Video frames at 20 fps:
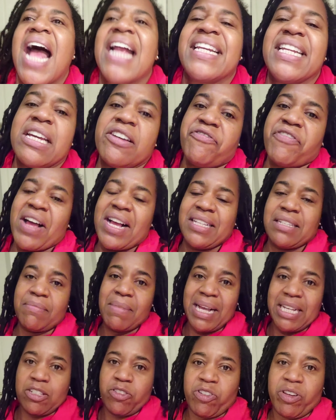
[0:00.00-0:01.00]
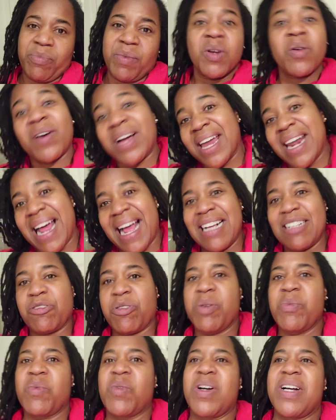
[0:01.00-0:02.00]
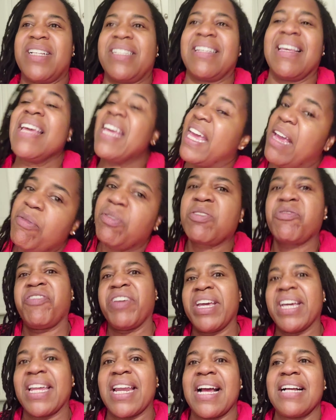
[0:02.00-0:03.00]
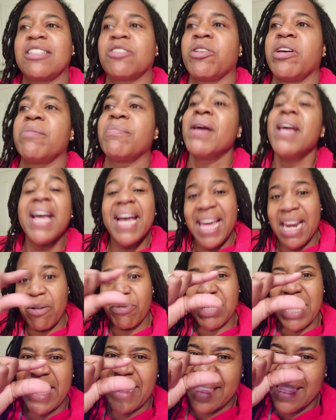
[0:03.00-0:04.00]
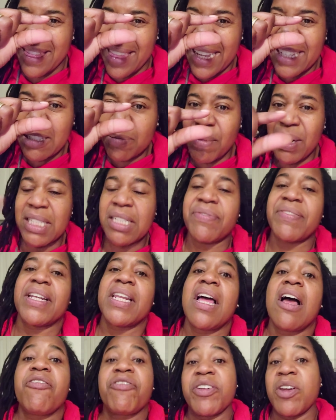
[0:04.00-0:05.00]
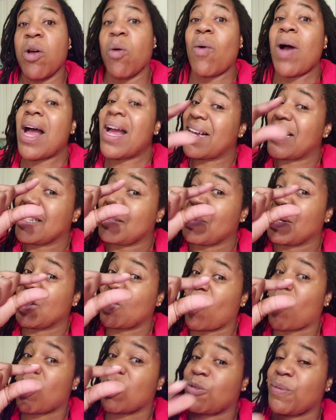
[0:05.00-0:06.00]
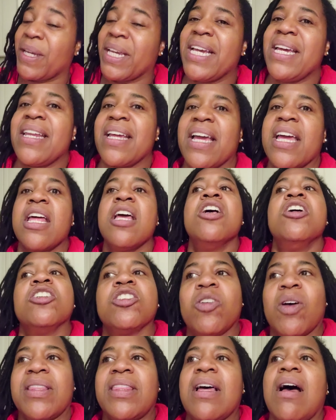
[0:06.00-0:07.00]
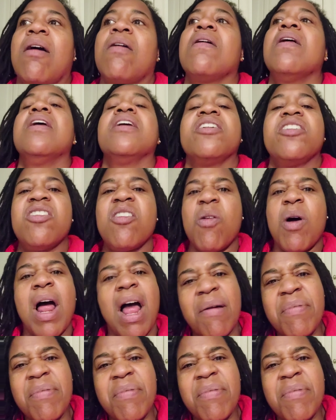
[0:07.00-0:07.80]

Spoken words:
I did find some ice cream. You know what kind of ice cream it was? It was vegan ice cream. And it was like this much of it left. You know why? Because my daughter's been eating it. So I thought, you know what?